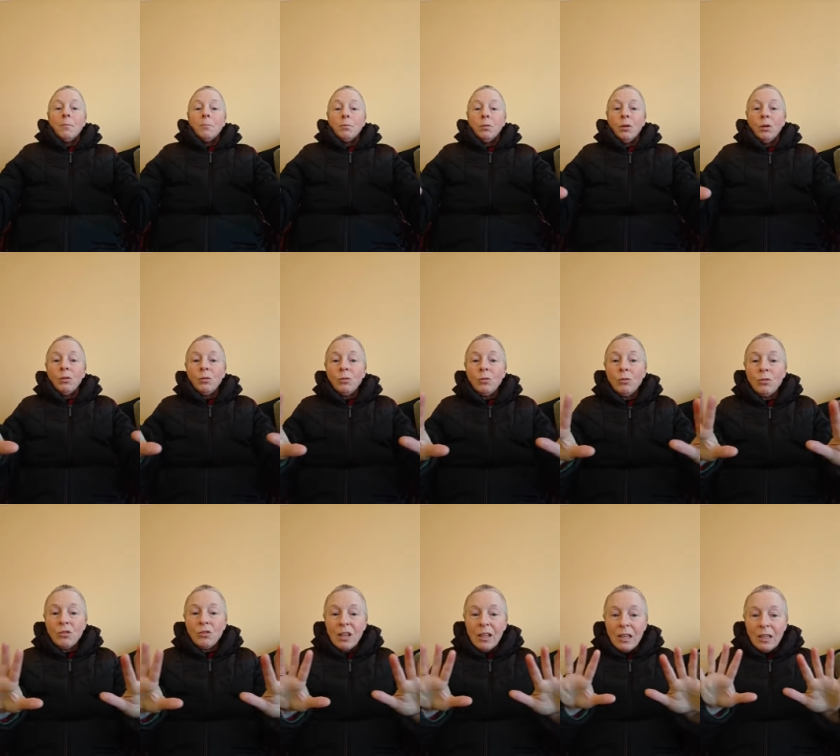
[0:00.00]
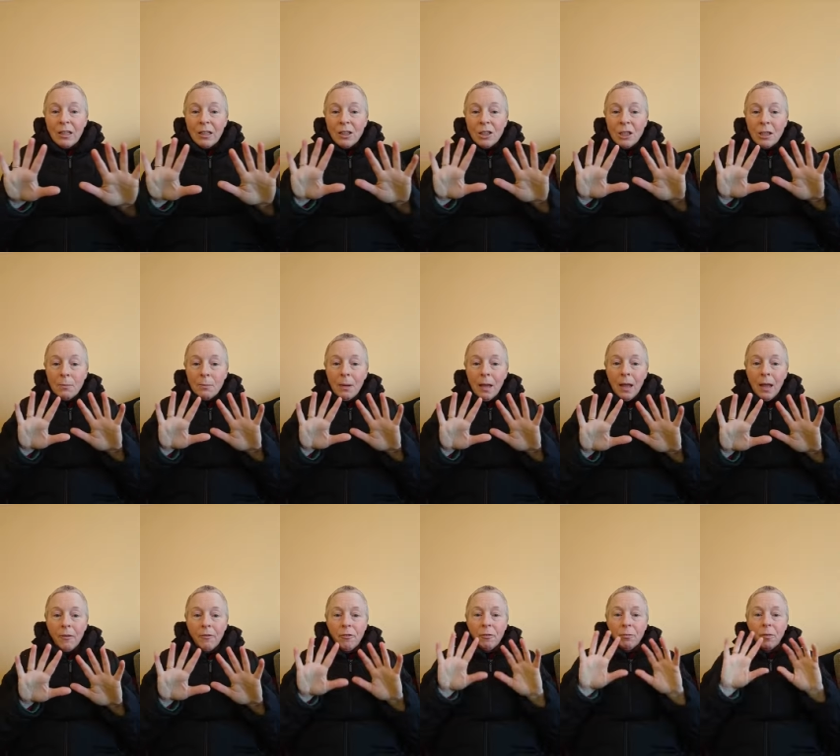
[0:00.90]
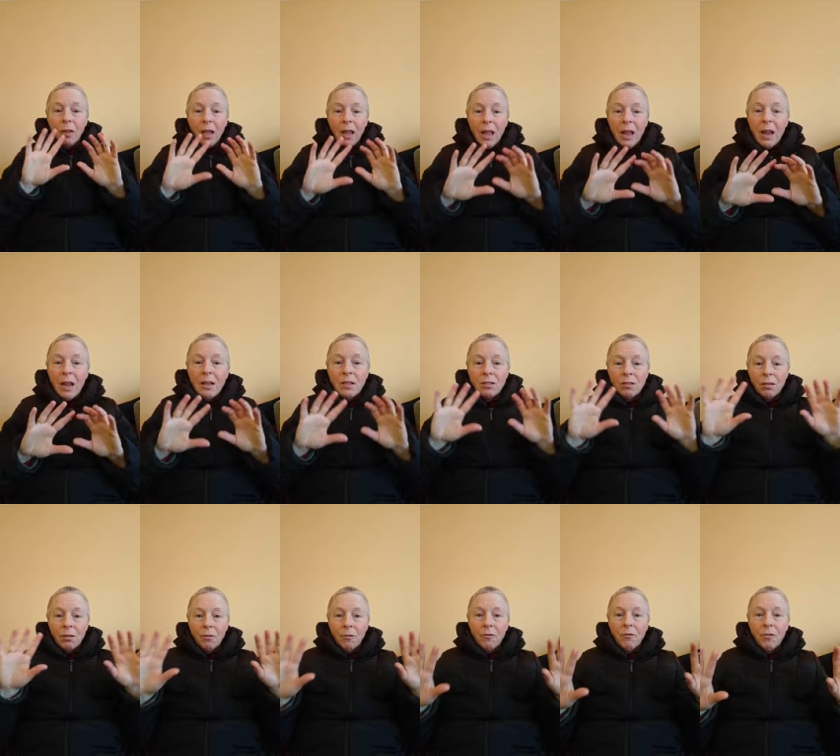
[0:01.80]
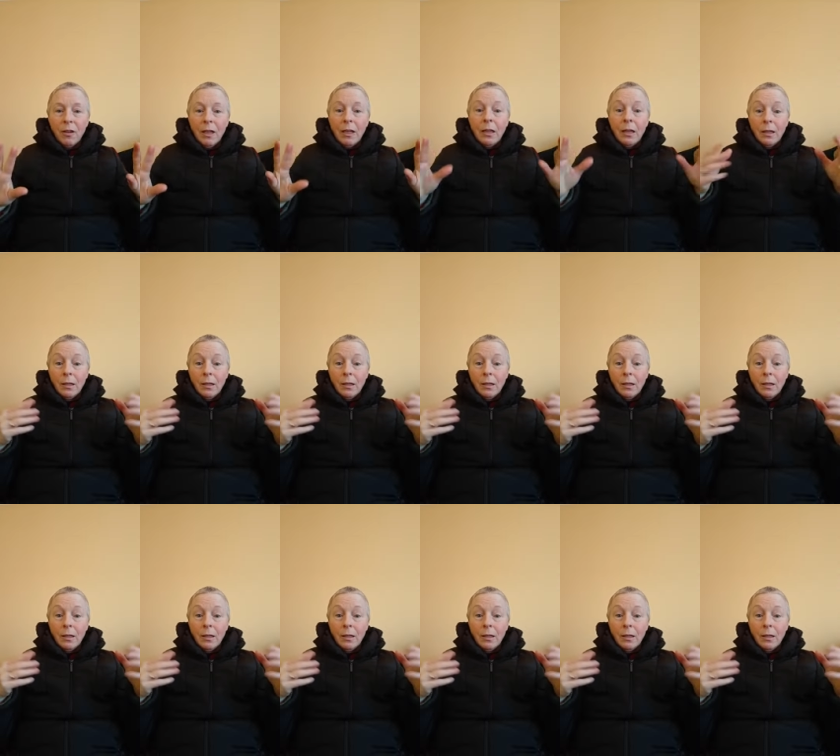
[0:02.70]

pulls energy back from the hands and the feet,